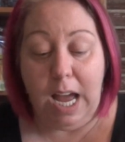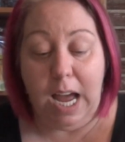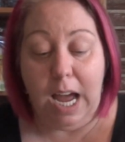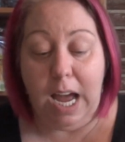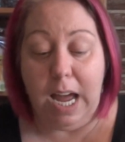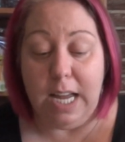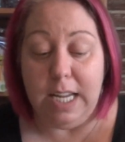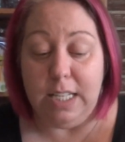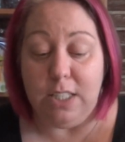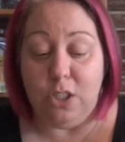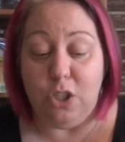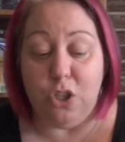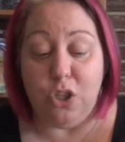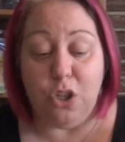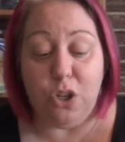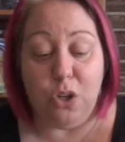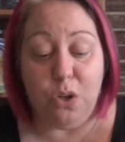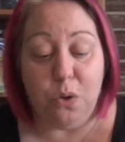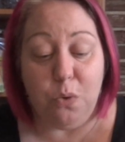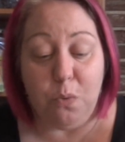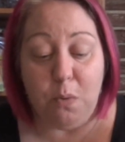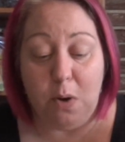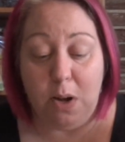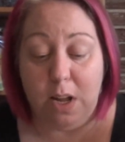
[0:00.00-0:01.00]
I
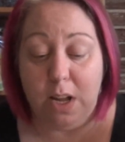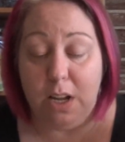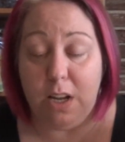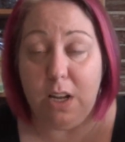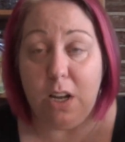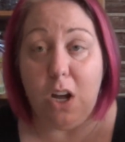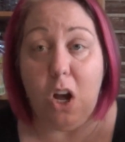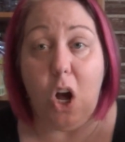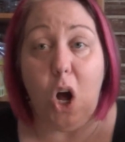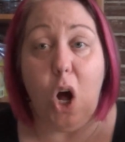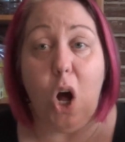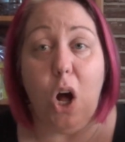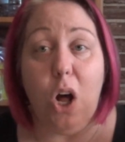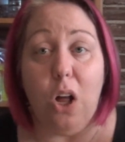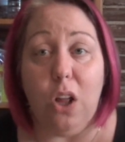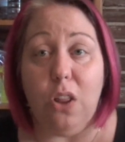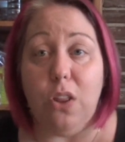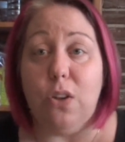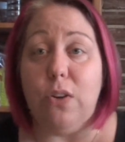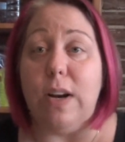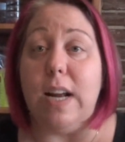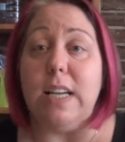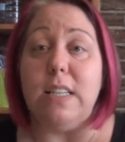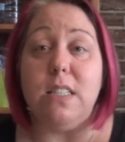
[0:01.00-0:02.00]
do want all
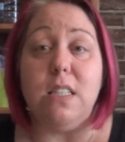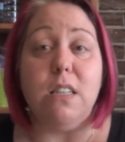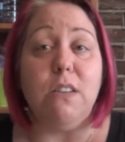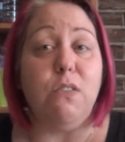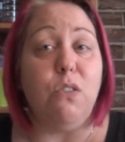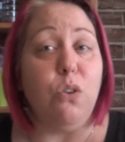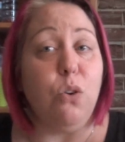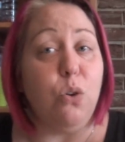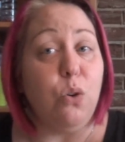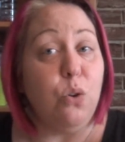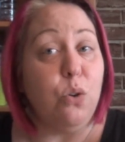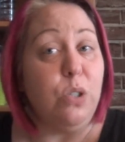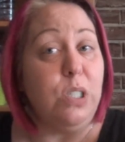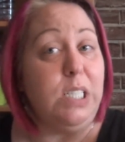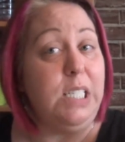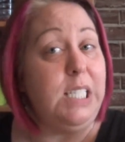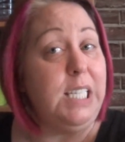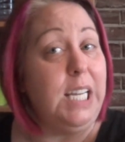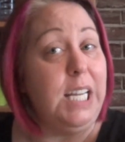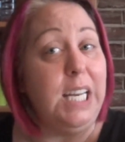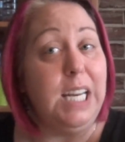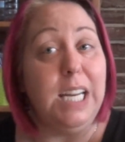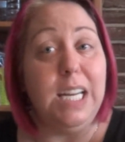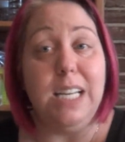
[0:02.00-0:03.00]
the rest of you who
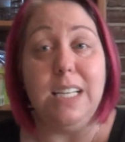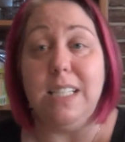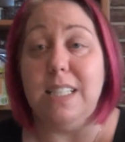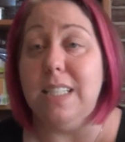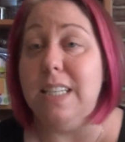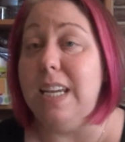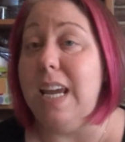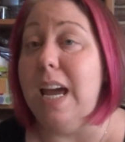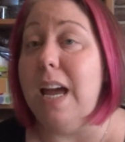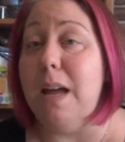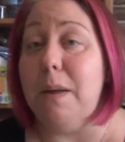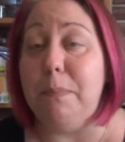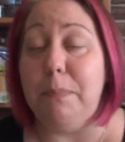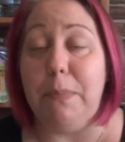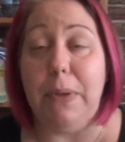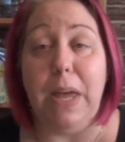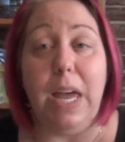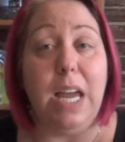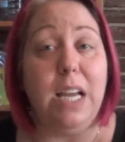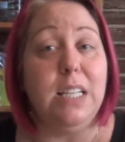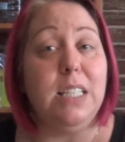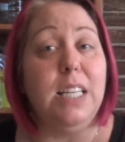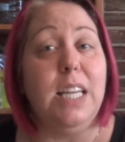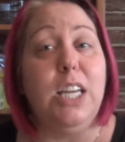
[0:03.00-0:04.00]
didn't get
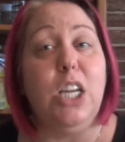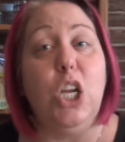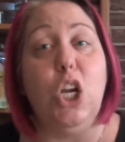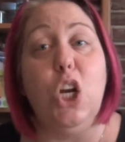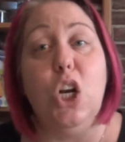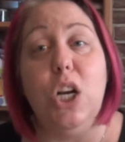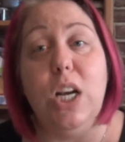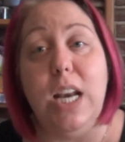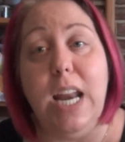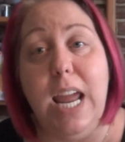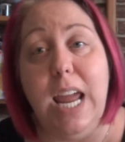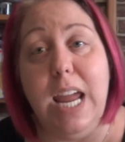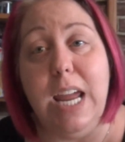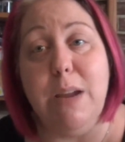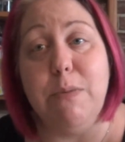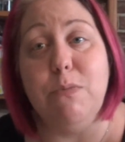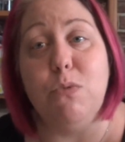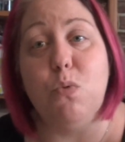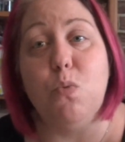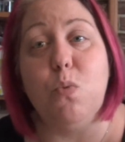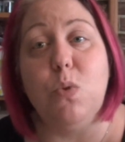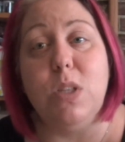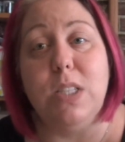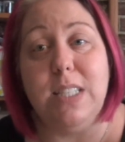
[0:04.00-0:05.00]
picked, like, your
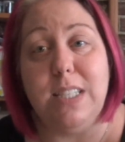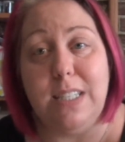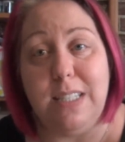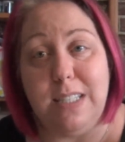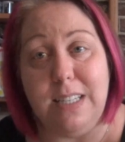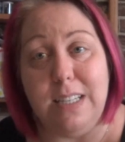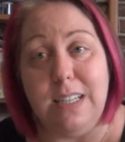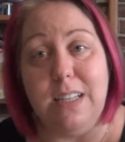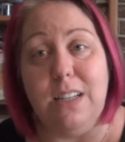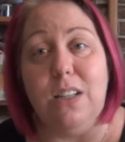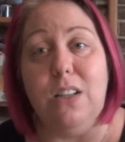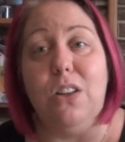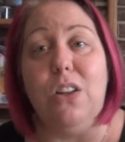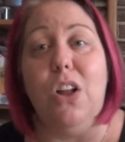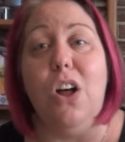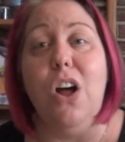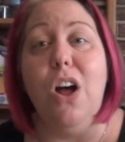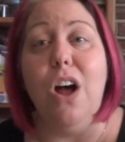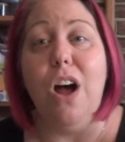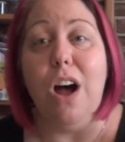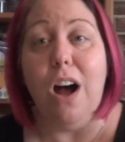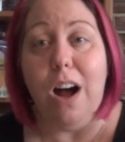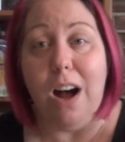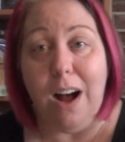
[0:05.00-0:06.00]
names were still
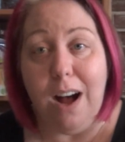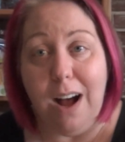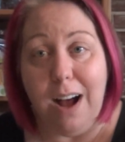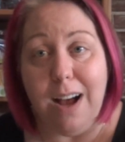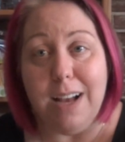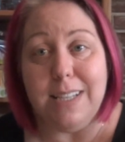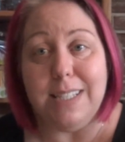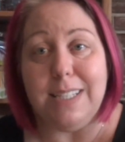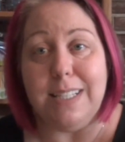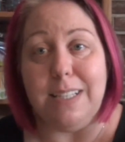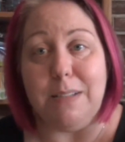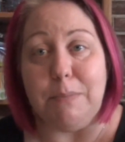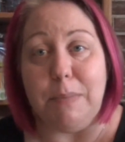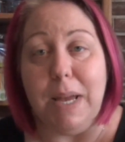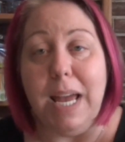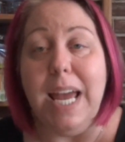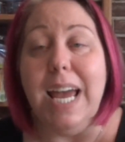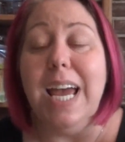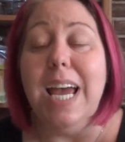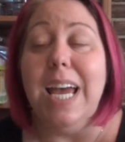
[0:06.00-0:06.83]
awesome.